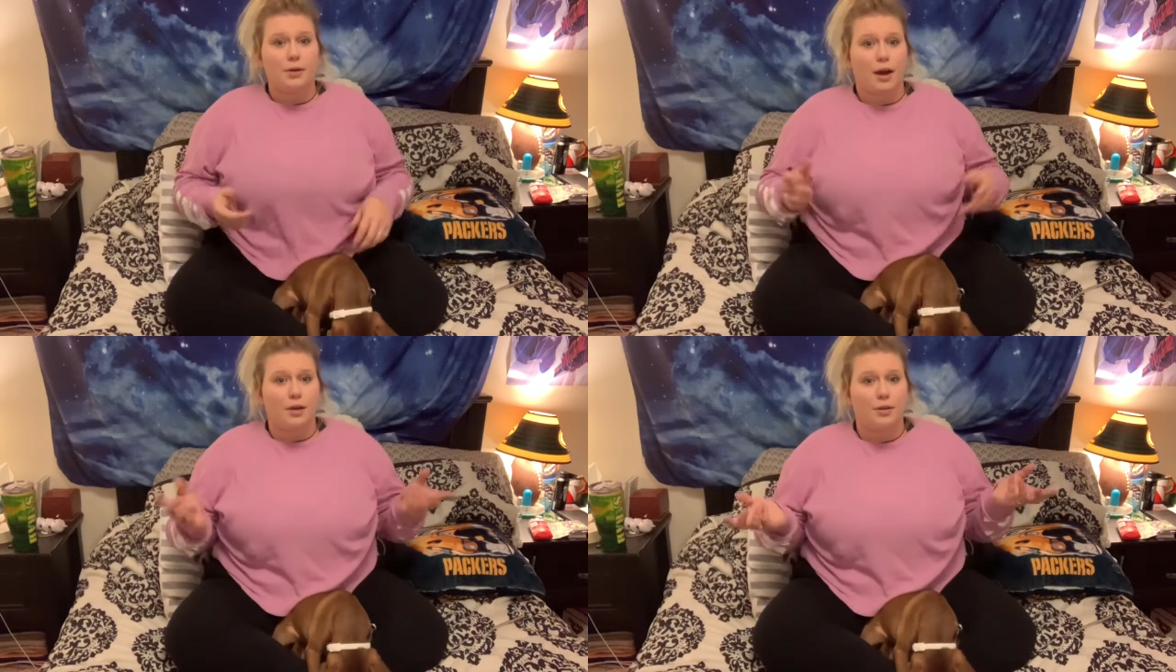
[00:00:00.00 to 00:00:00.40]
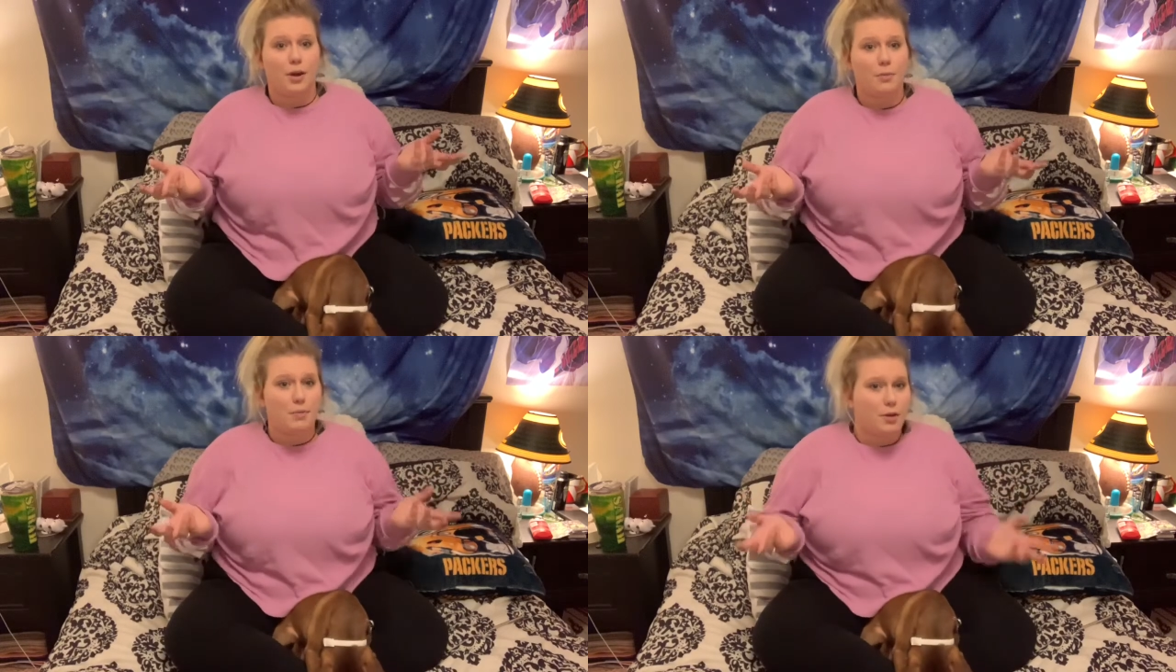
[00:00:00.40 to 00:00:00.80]
I don't know.
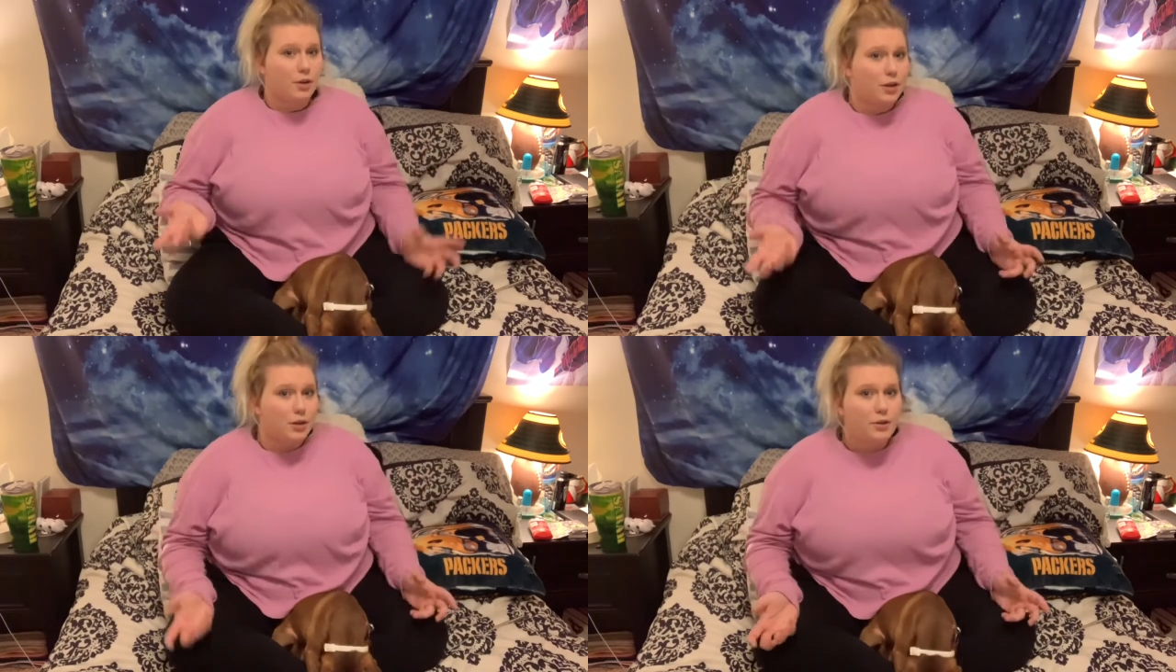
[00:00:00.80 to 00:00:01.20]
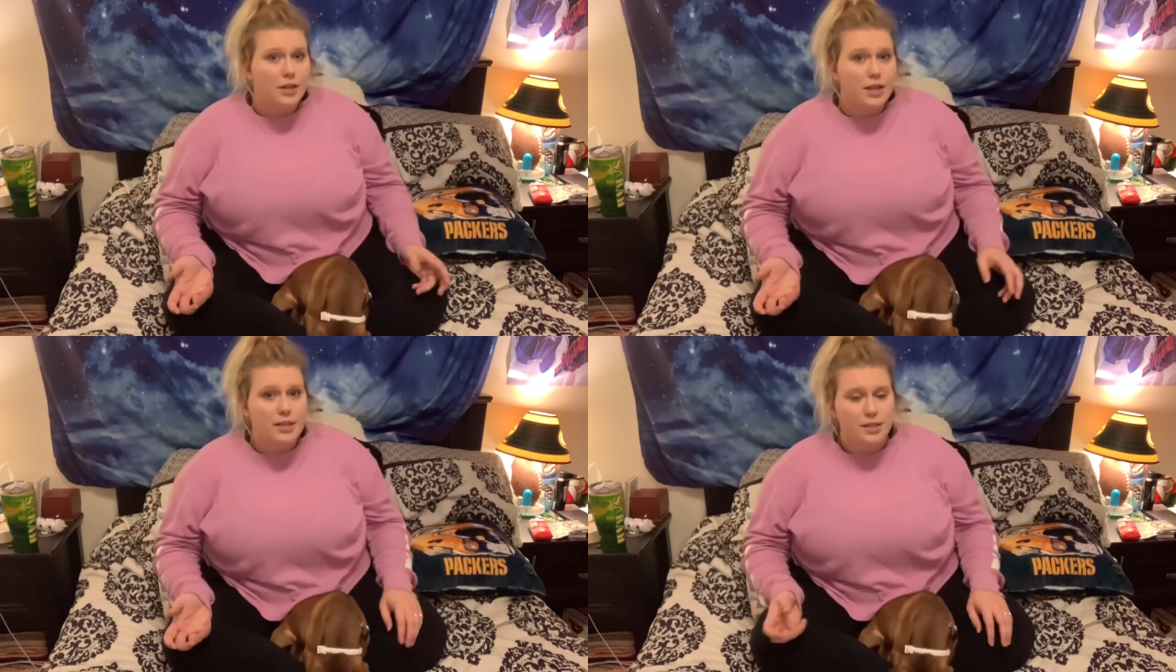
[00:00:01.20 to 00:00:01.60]
Maybe you already knew
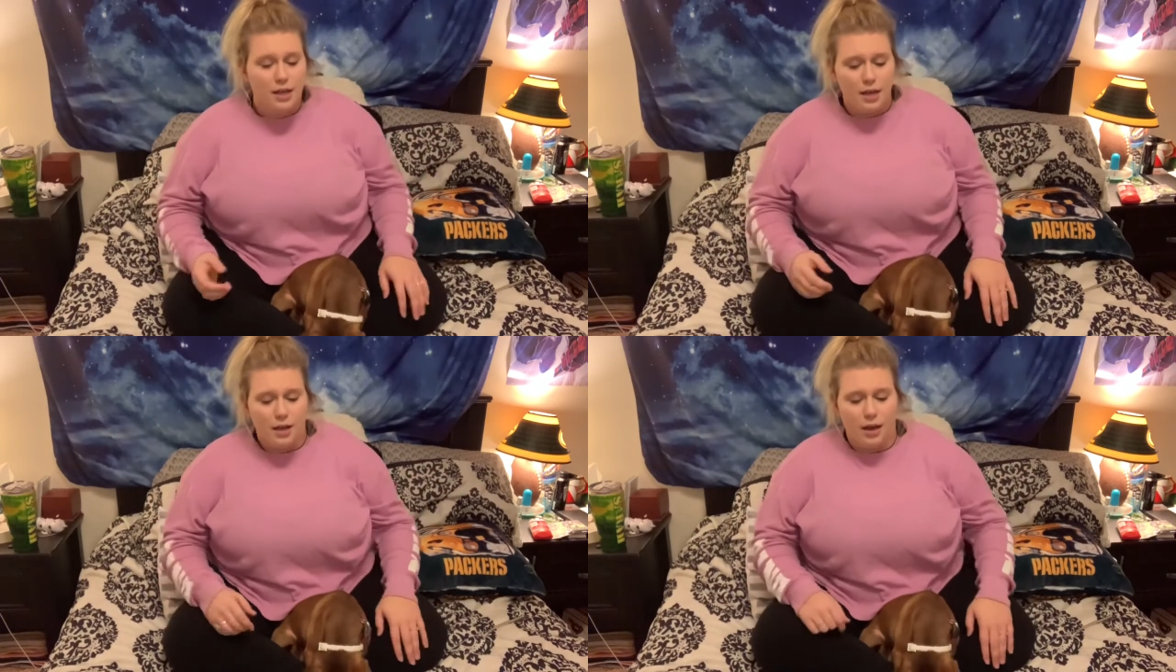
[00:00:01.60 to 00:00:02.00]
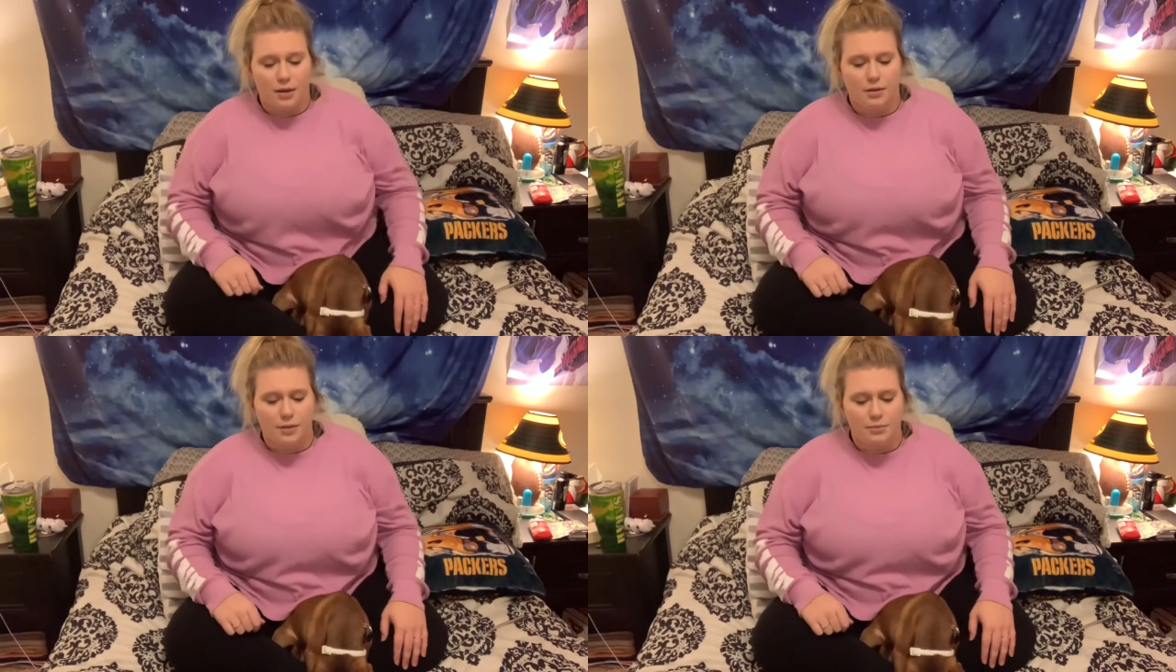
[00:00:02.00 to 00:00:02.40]
these.
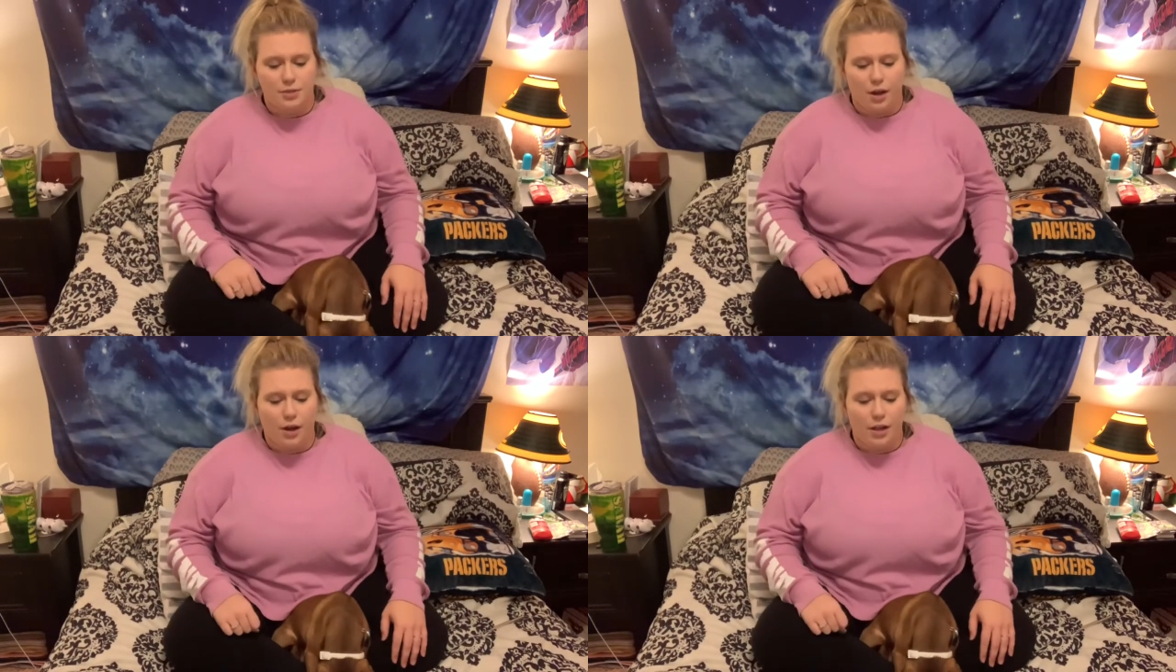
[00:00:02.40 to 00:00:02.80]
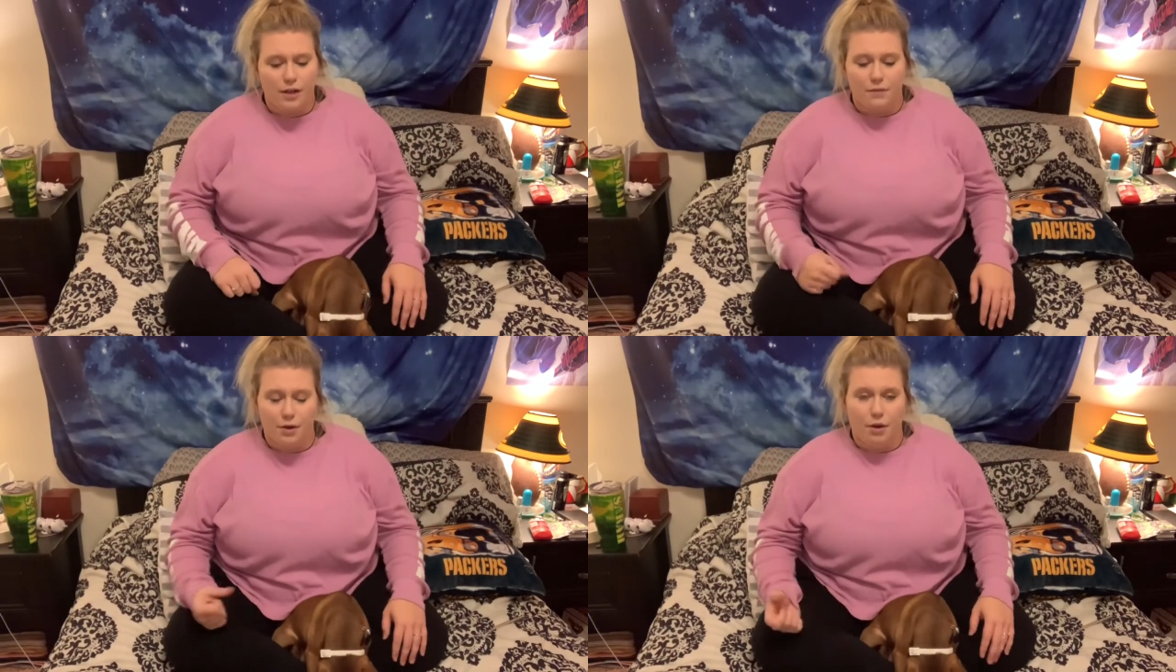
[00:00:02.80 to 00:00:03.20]
I'm sorry
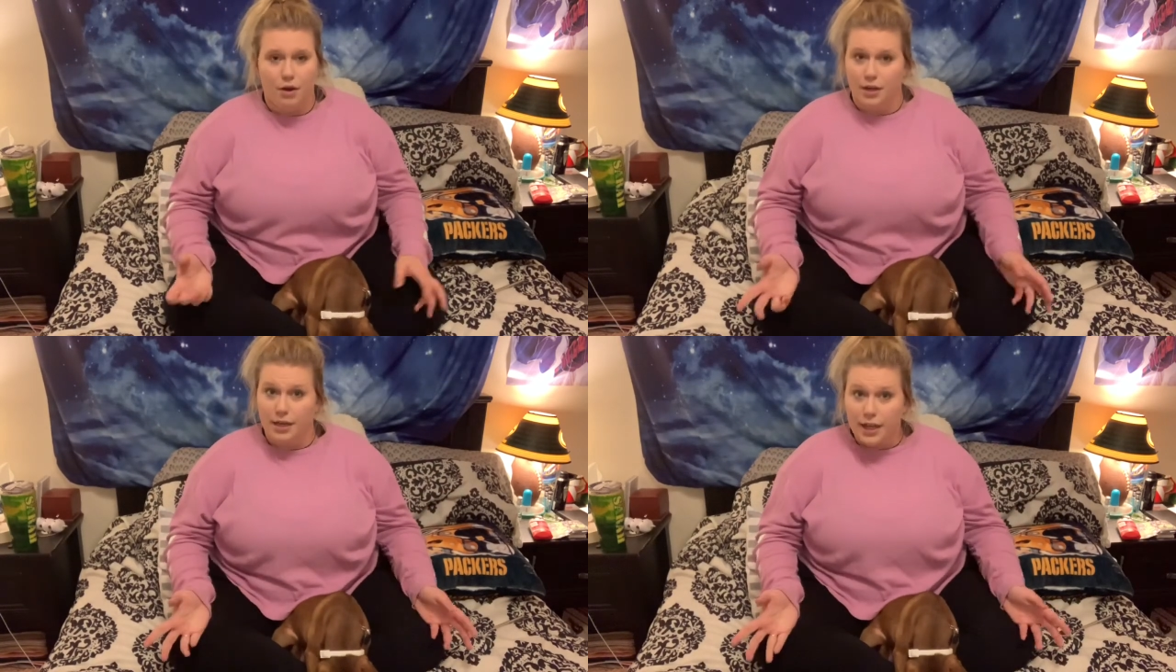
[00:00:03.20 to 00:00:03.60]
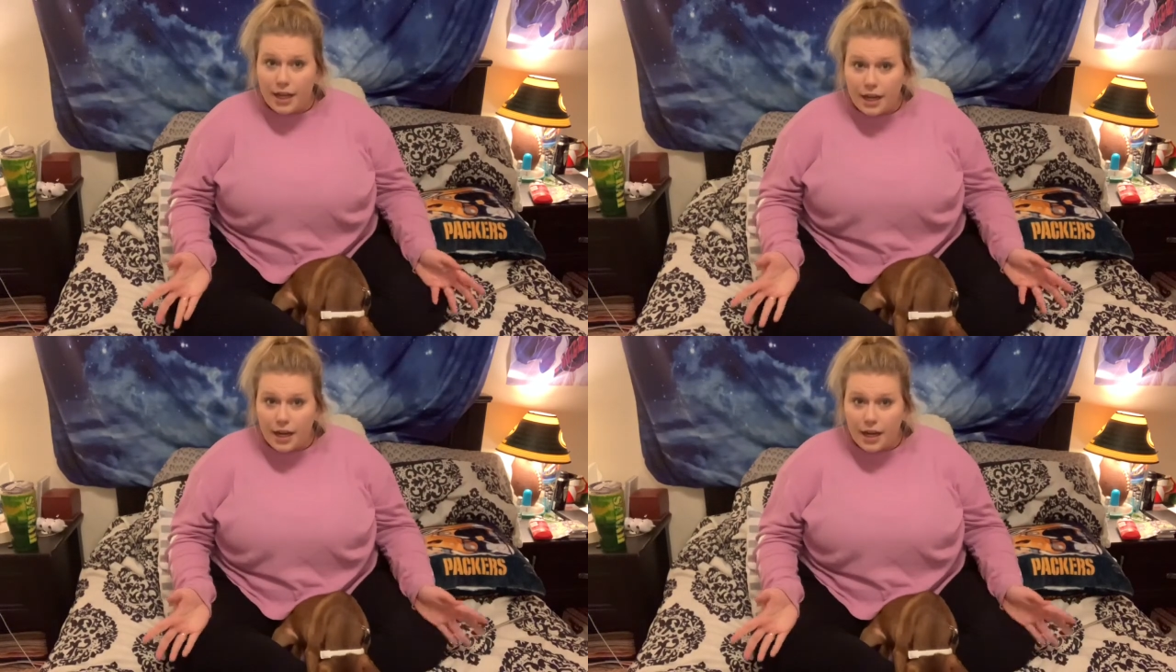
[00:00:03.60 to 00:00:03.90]
if you already did.